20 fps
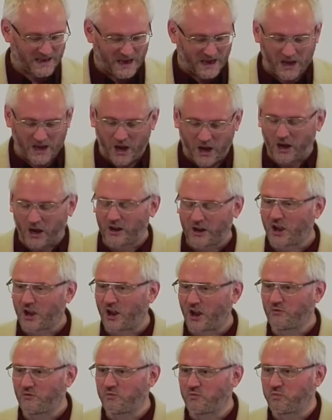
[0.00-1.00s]
And, and I
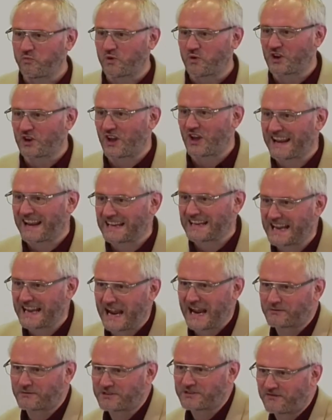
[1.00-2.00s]
kind of would like
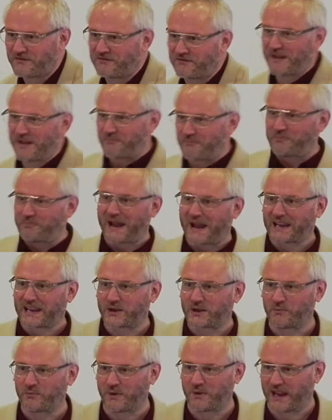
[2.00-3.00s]
now to flip back
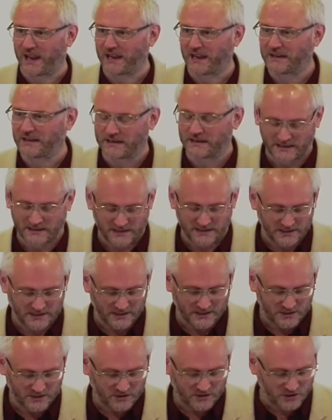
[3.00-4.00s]
a bit
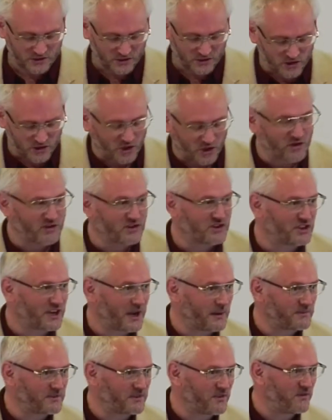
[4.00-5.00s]
to John
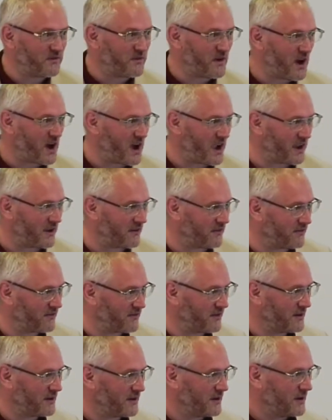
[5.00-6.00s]
chapter 5,
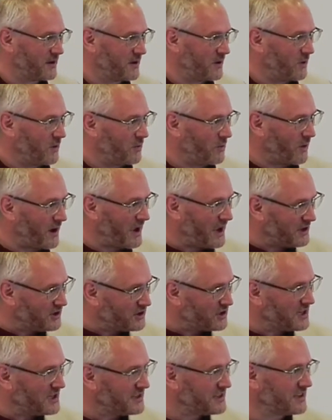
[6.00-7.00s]
where
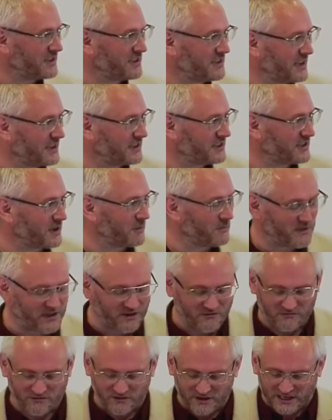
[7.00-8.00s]
Jesus says
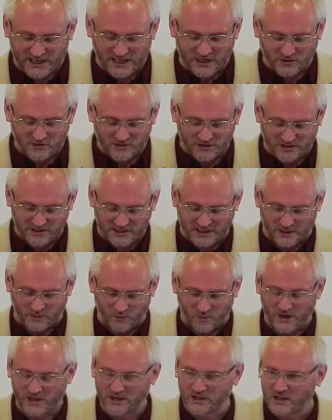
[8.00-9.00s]
something really interesting,
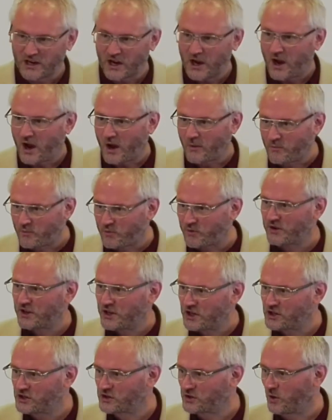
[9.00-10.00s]
which I'm pretty
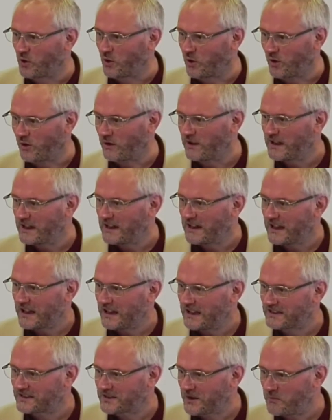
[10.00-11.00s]
sure
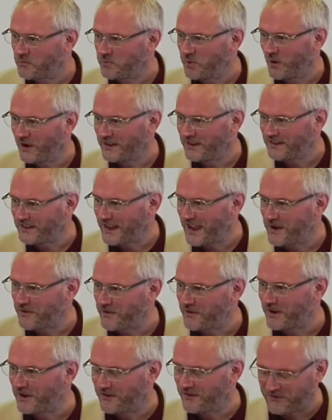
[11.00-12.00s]
at some point they
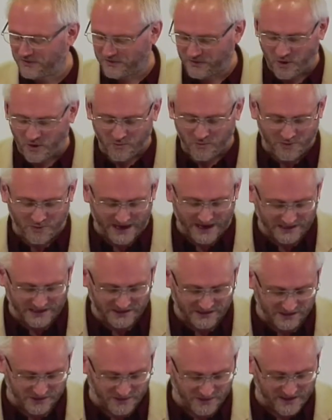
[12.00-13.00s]
will have gone back
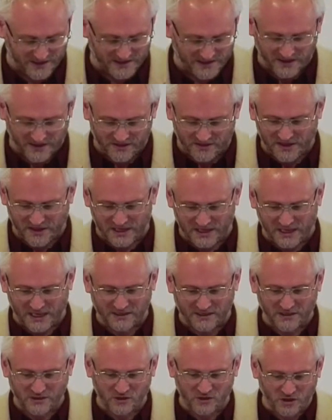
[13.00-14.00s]
to in their thinking.
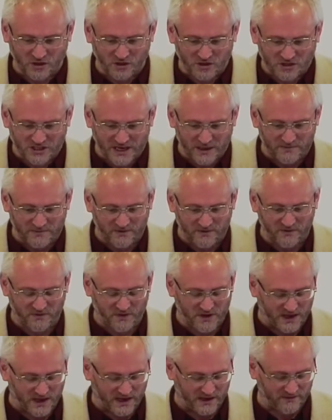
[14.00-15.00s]
So, John chapter
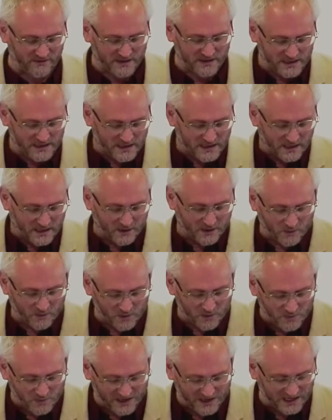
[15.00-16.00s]
5, and I want
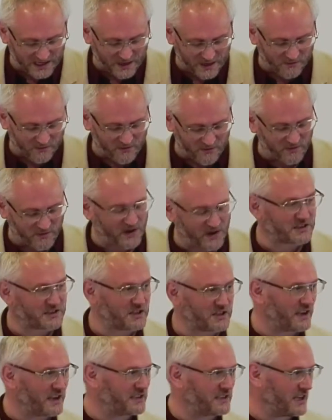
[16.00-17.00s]
to pick it up from verse
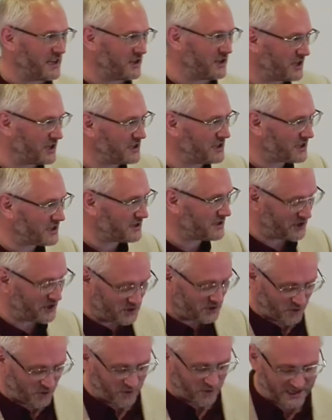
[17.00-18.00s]
19. Jesus is
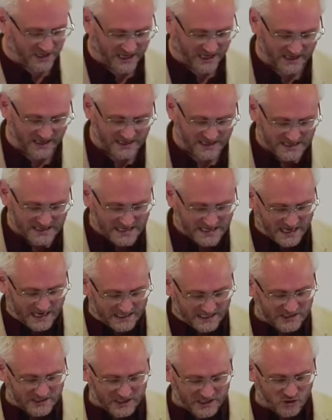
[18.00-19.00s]
talking, and
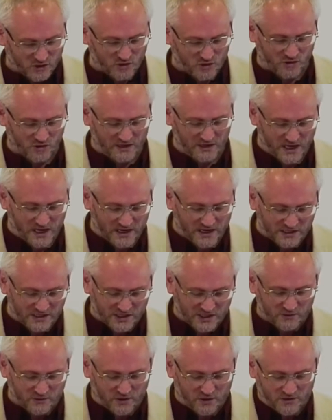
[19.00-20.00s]
he says, Truly I
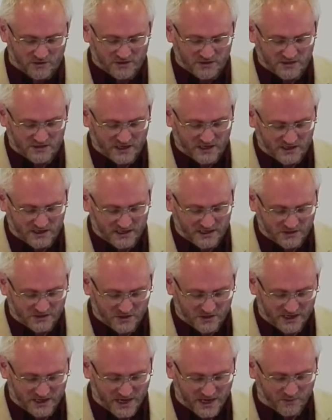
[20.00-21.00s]
tell you, the Son is
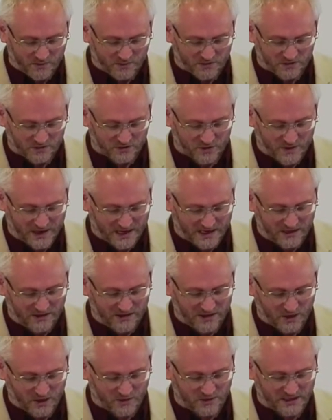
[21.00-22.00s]
not able to do
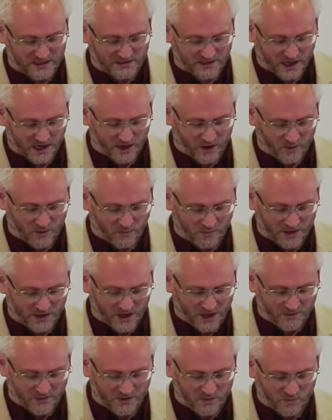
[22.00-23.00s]
anything on his own, but
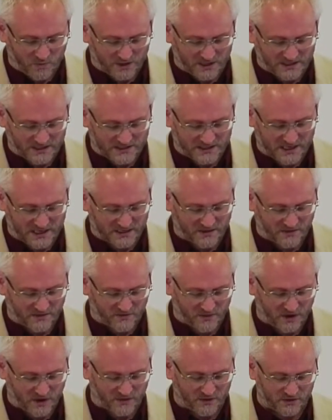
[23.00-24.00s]
only what he sees the
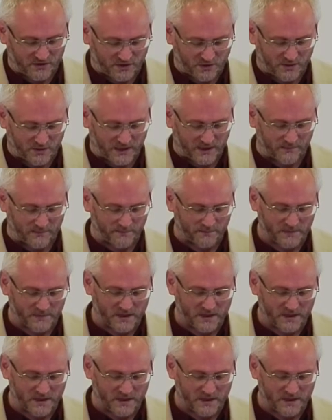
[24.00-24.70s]
Father doing.